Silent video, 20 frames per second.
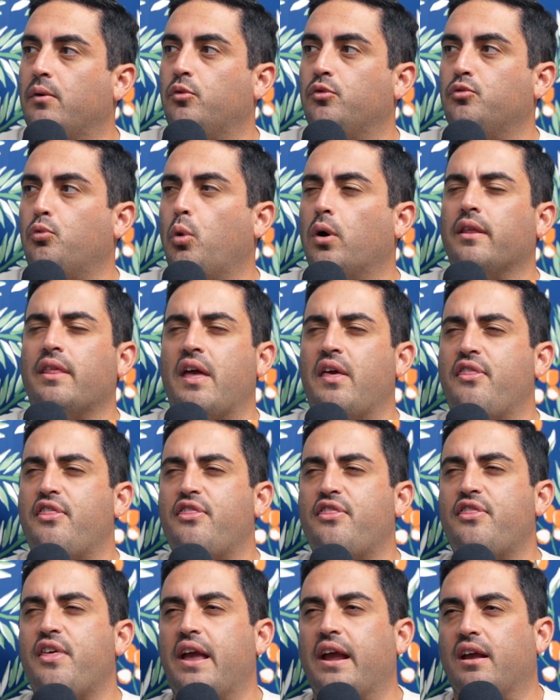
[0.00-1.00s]
What do they
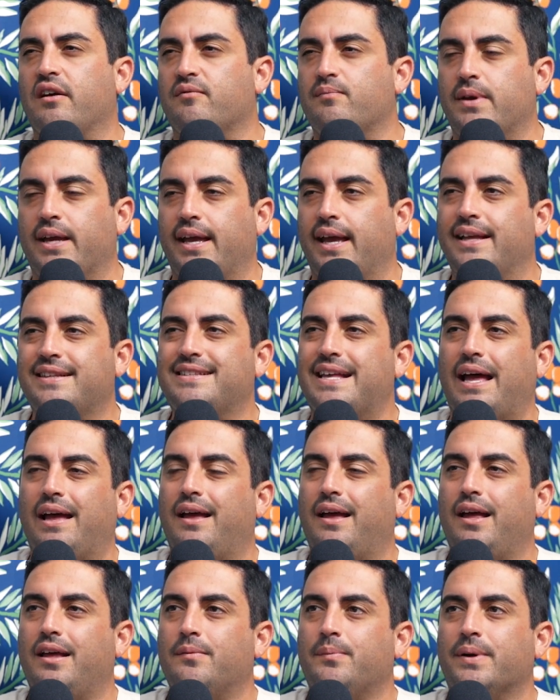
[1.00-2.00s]
think of me? It's not,
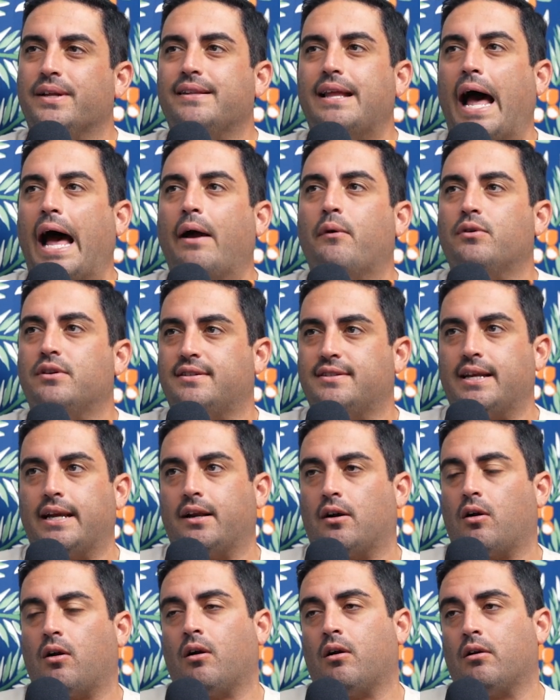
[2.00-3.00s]
but I would say
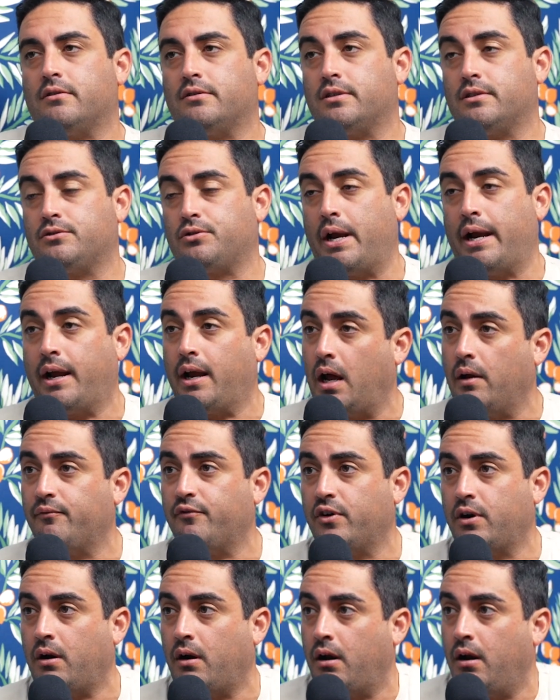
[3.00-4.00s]
to her, to try and
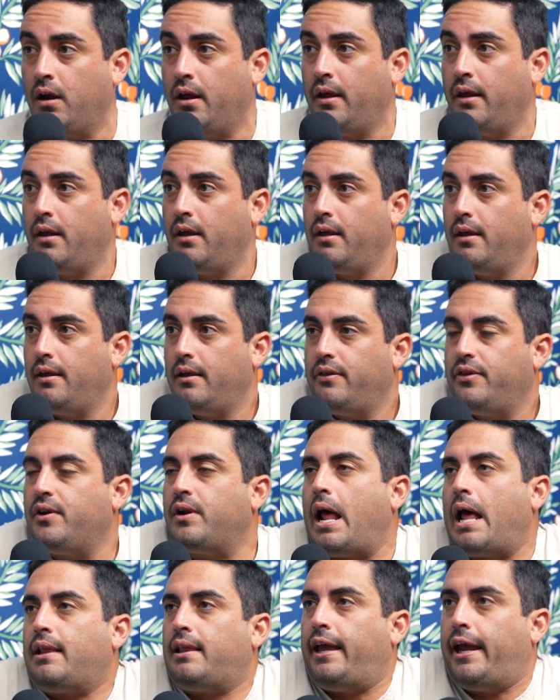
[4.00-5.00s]
comfort her, they're
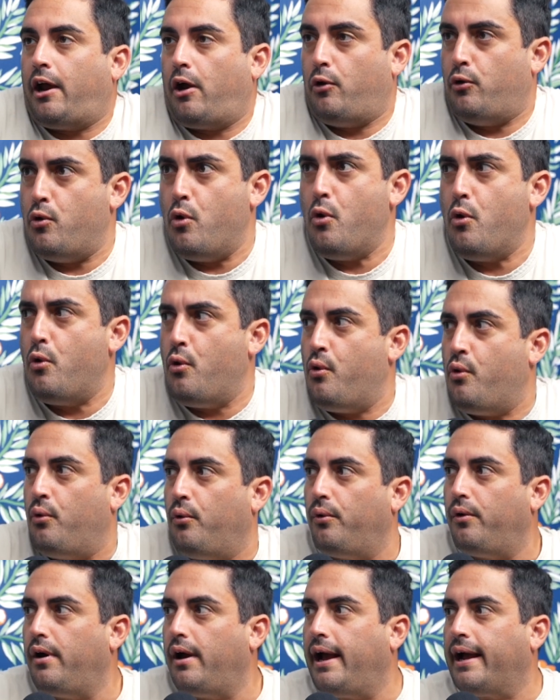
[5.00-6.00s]
not like,
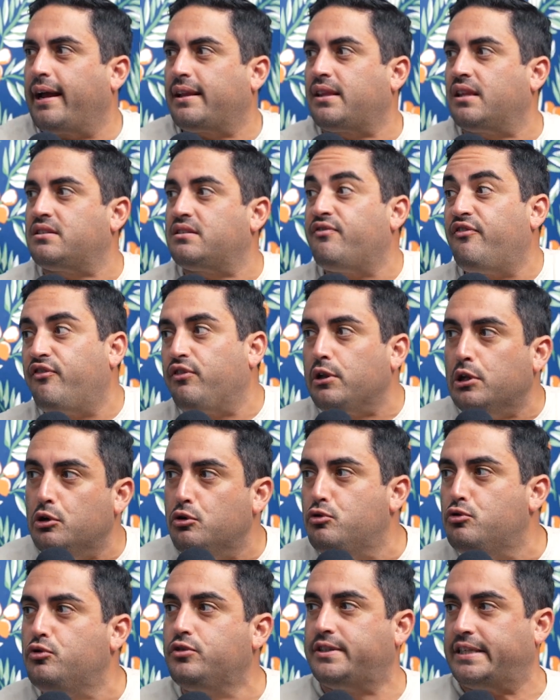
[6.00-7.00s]
ooh, I got this
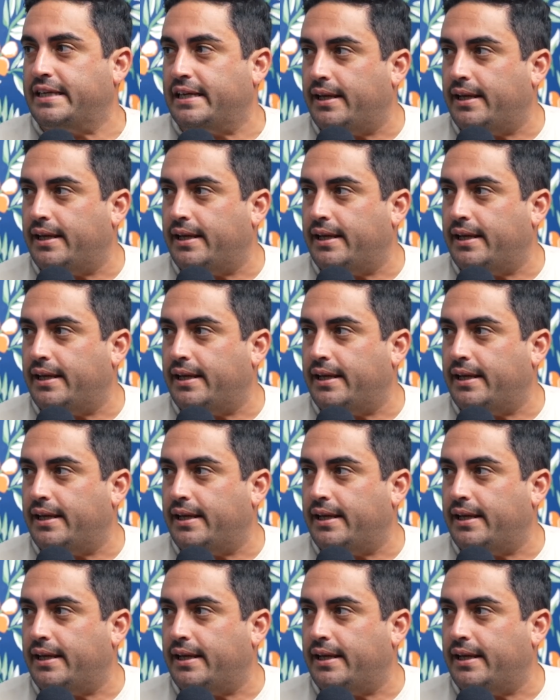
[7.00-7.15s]
floozy.